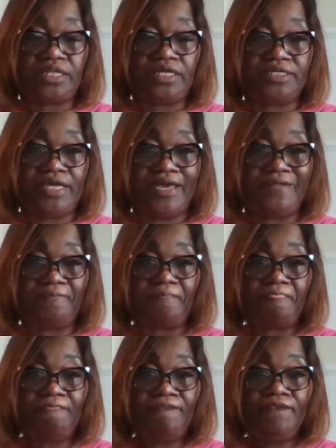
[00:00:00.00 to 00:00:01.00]
Click that
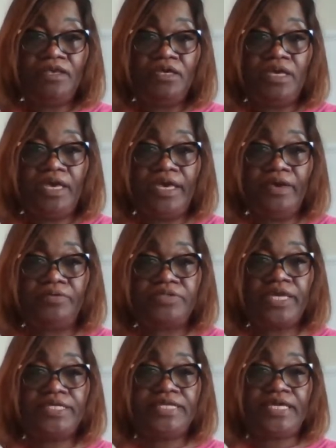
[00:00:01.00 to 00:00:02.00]

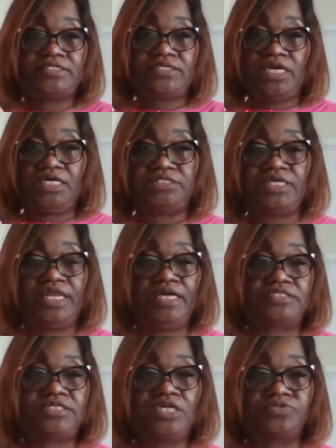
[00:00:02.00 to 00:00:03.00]
and take that test. And
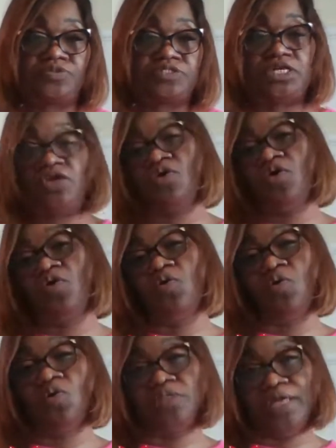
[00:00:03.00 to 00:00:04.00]
that test will tell you a
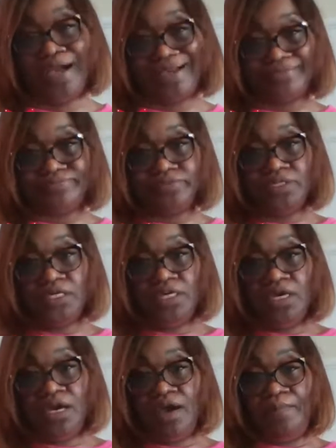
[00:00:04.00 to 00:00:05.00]
whole lot
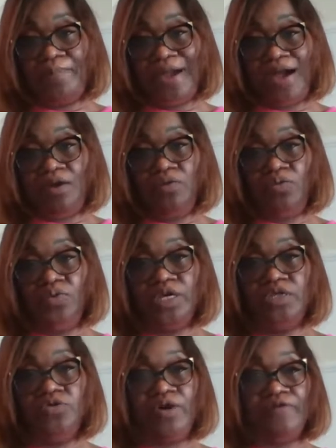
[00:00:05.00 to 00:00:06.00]
about
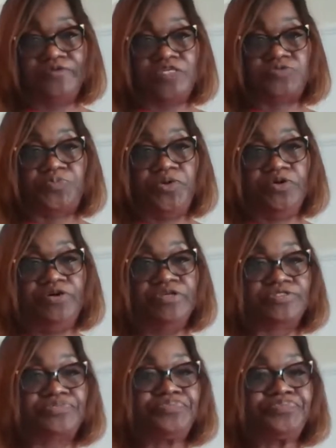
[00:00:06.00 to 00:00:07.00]
what you have
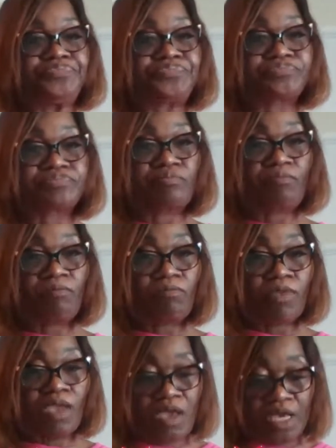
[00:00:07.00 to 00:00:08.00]
experienced
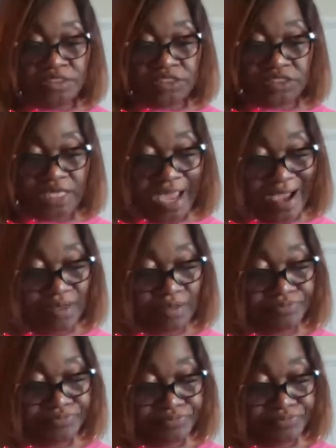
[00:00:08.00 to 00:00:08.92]
as a child.